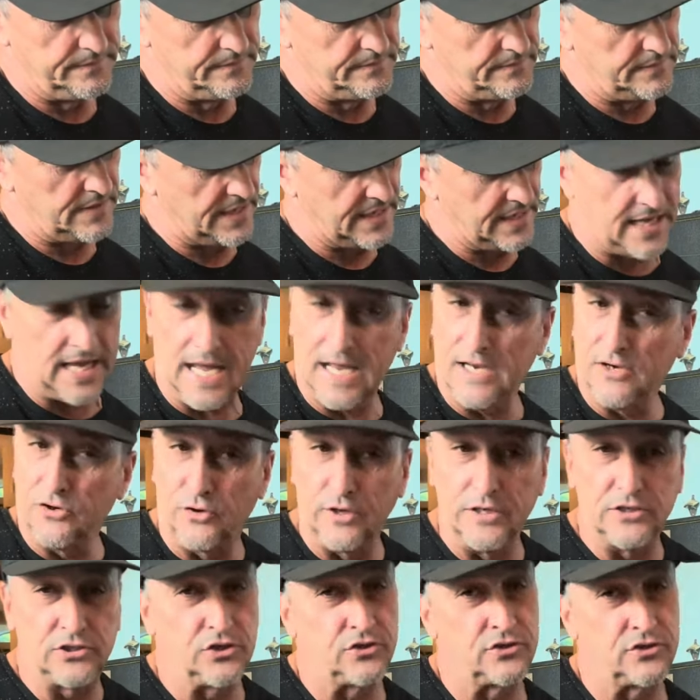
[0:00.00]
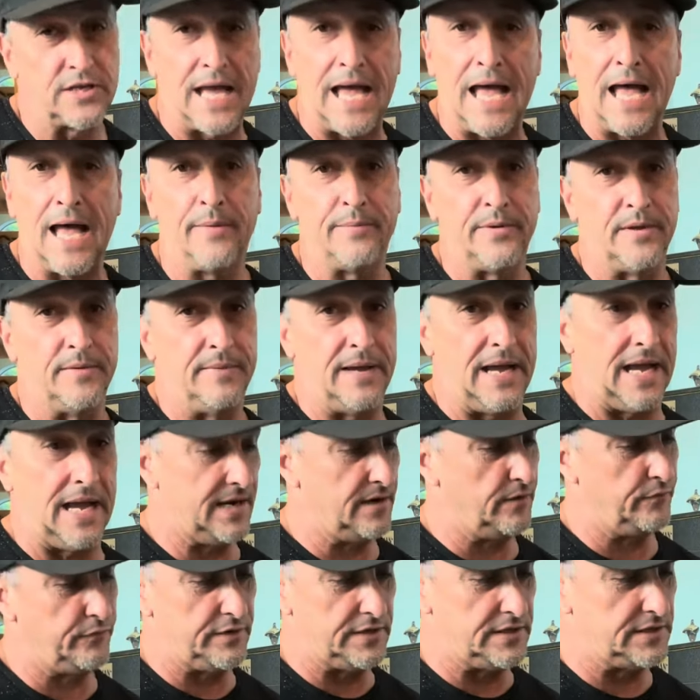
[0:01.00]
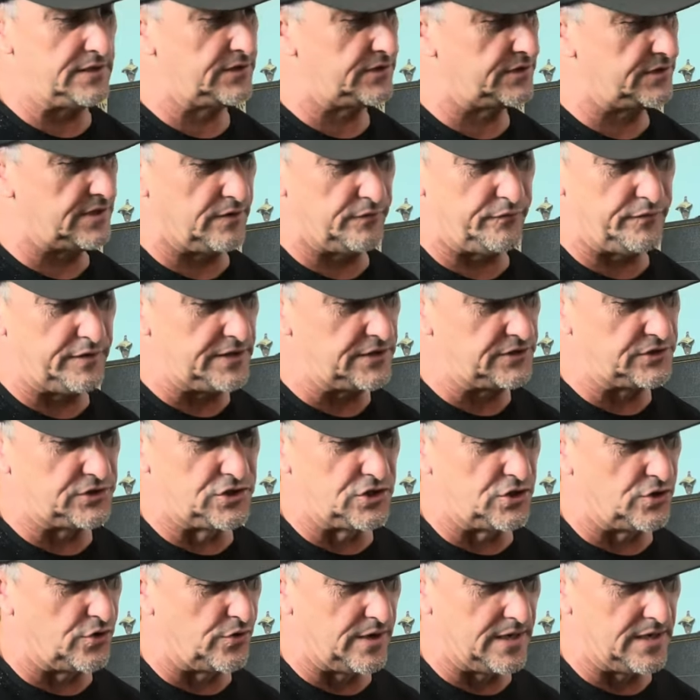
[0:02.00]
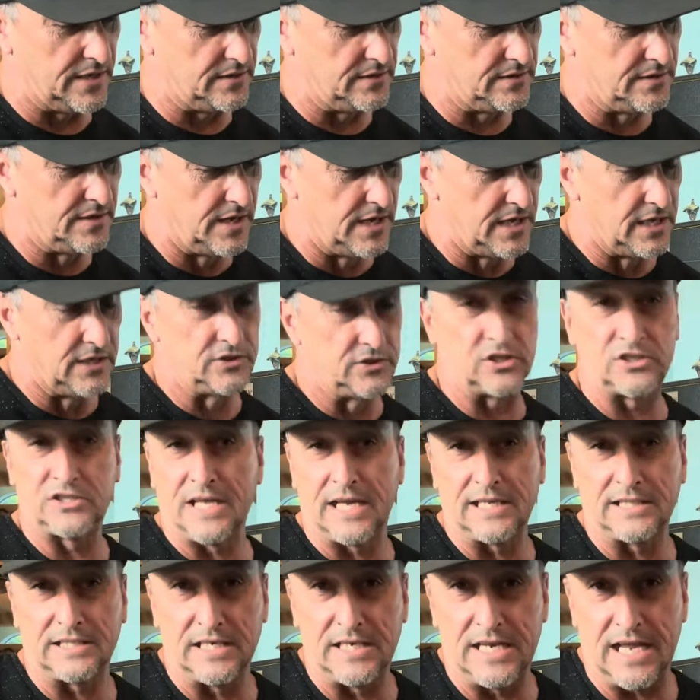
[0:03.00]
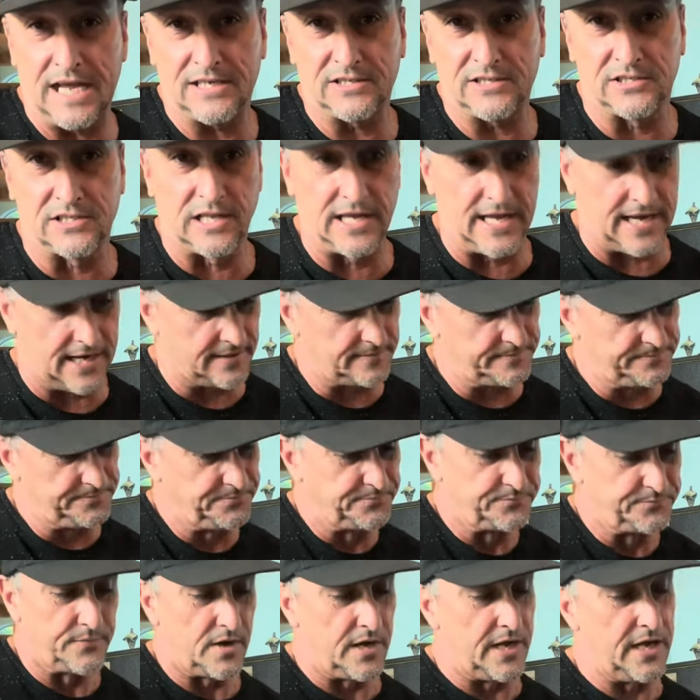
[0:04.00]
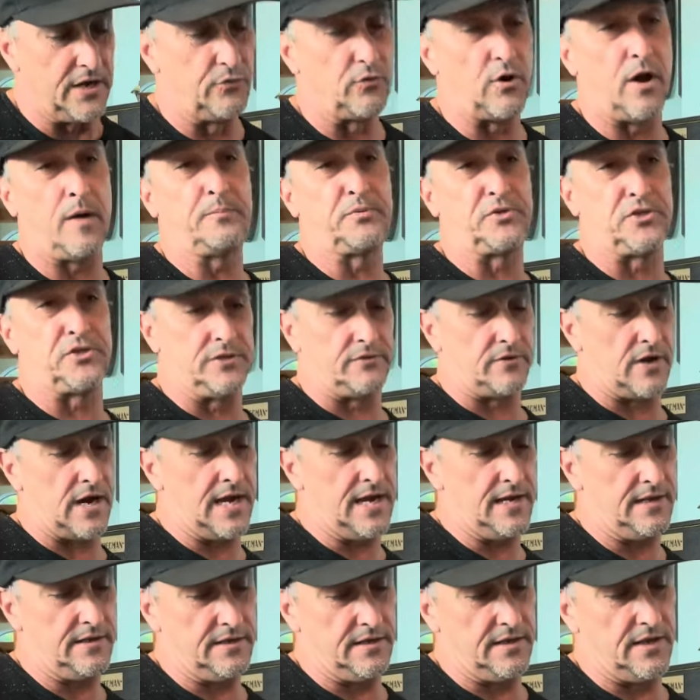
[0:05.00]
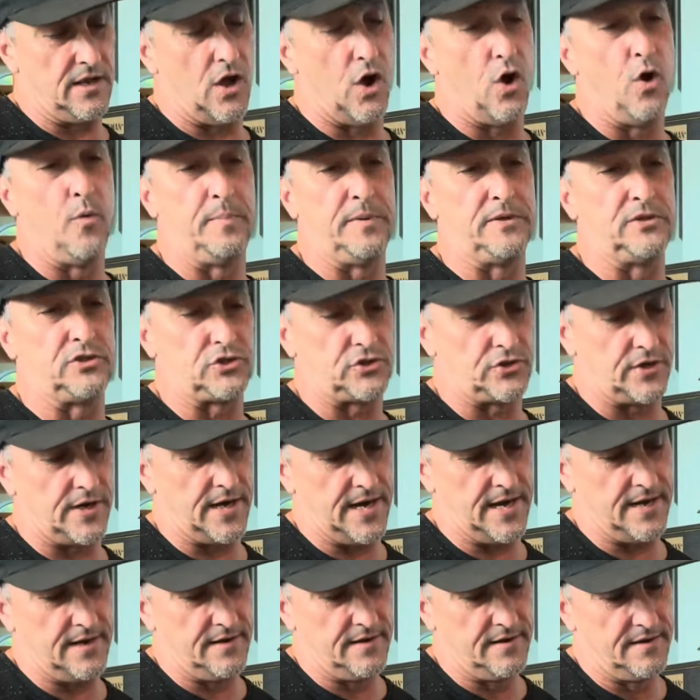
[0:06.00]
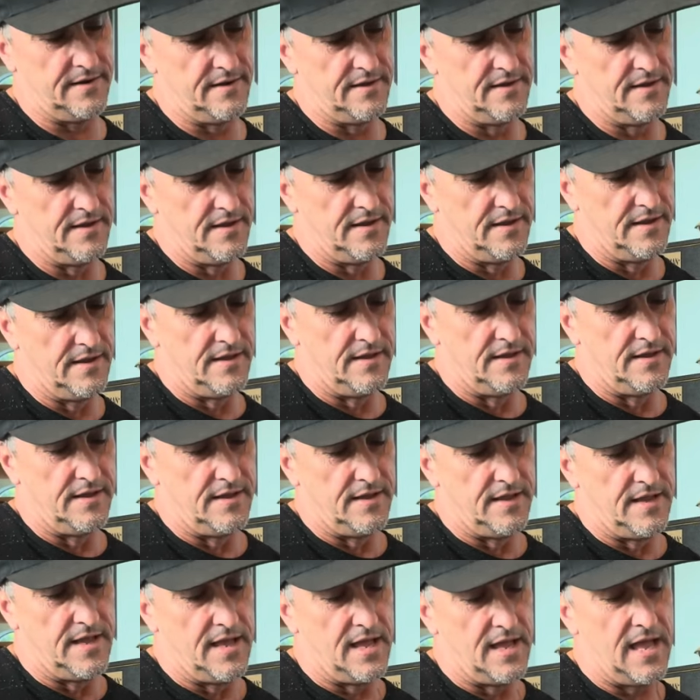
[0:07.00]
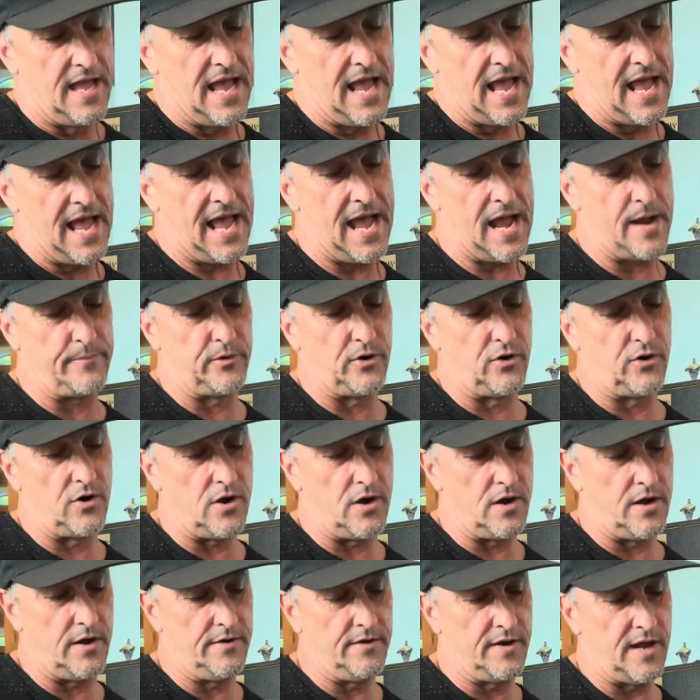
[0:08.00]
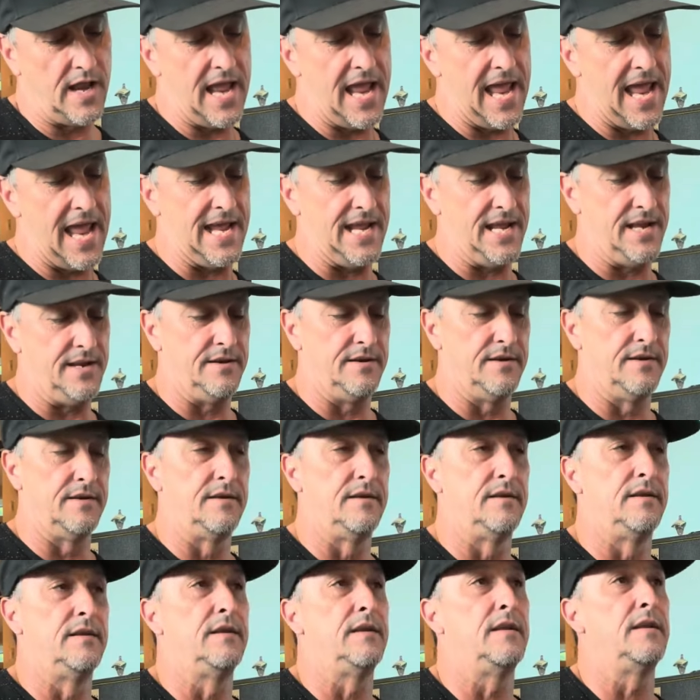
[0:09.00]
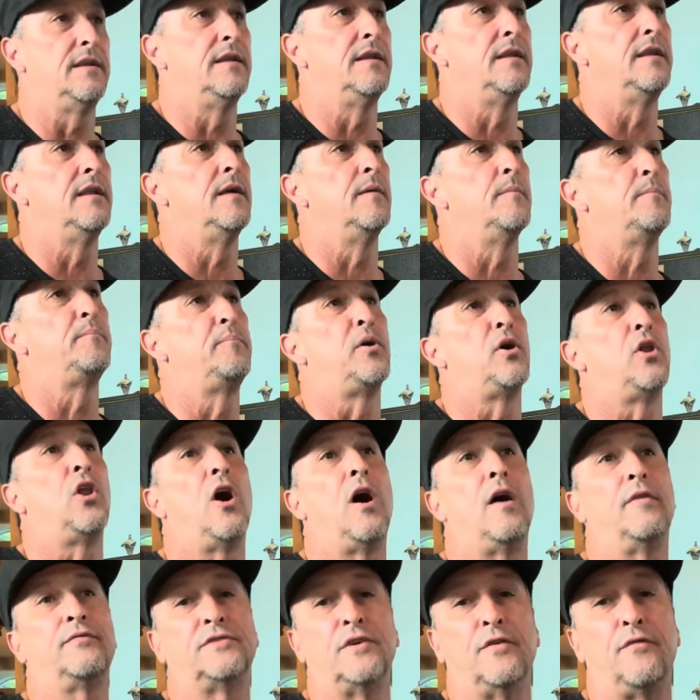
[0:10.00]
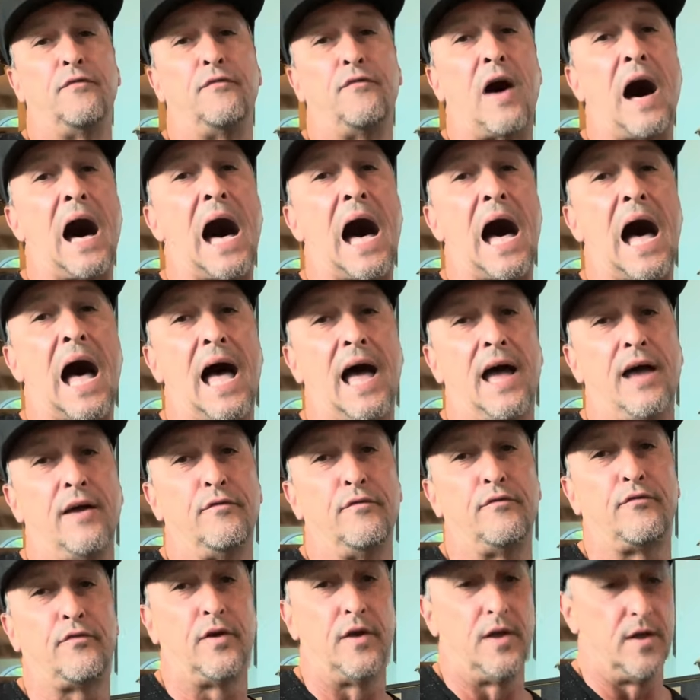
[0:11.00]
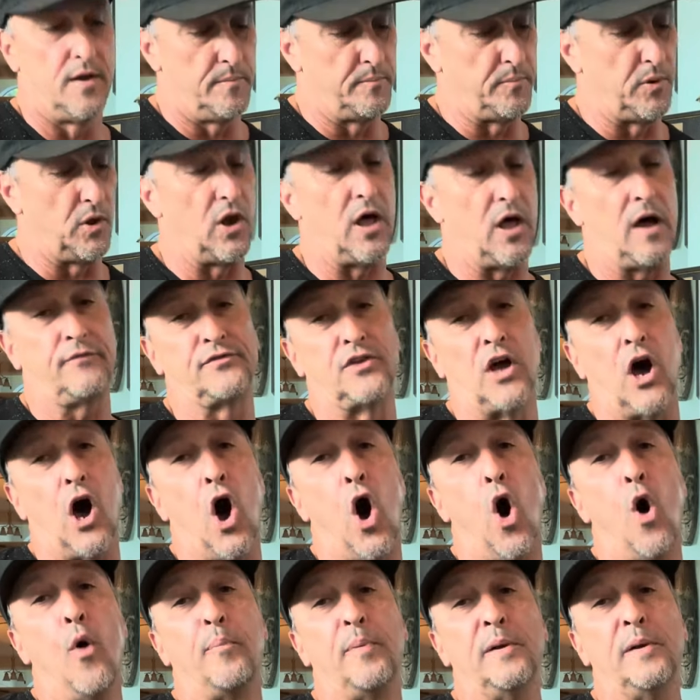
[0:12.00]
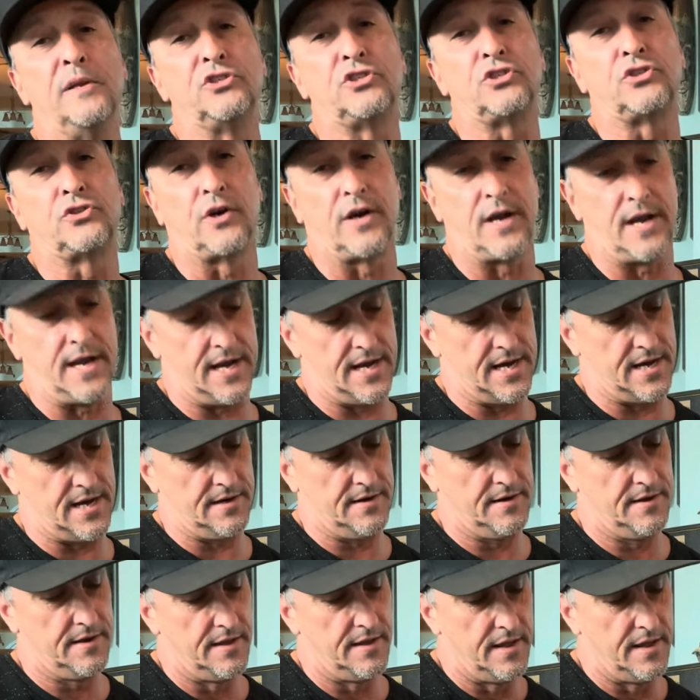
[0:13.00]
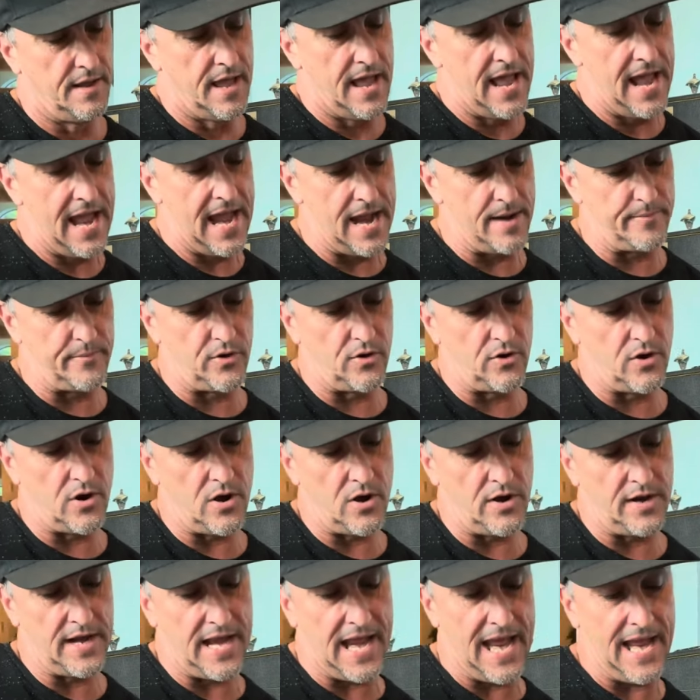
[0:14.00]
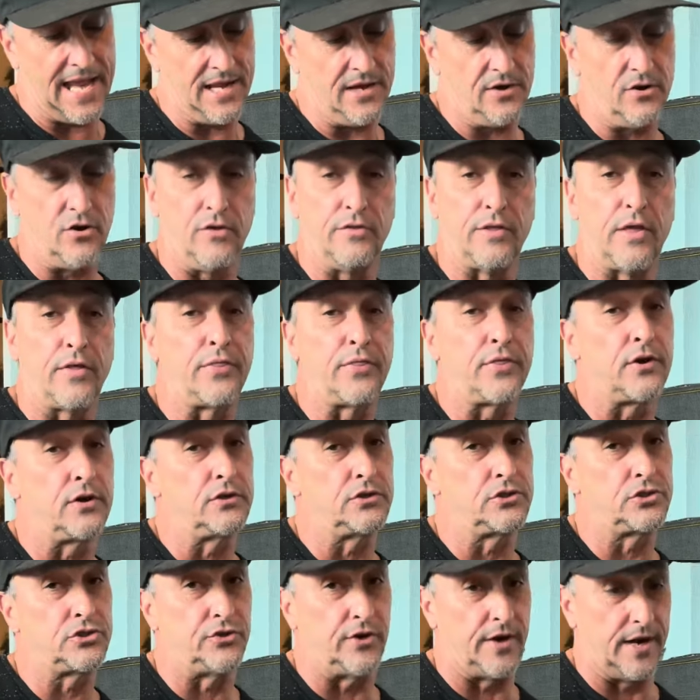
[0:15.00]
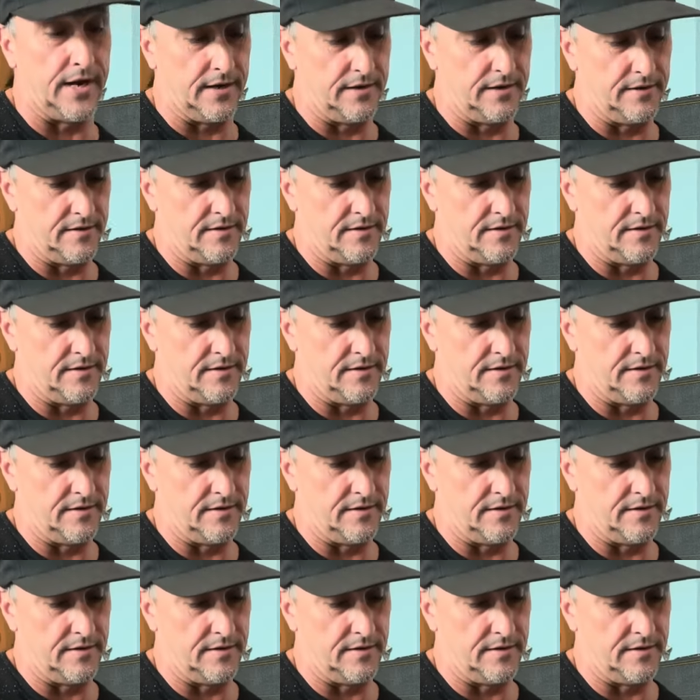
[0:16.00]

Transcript: Again, creatures of habit, man. If he's doing just like the next lick, eruption, right? Open string, hammer on 8, pull off to 5, pull off to open string, hammer on 8 on the third string.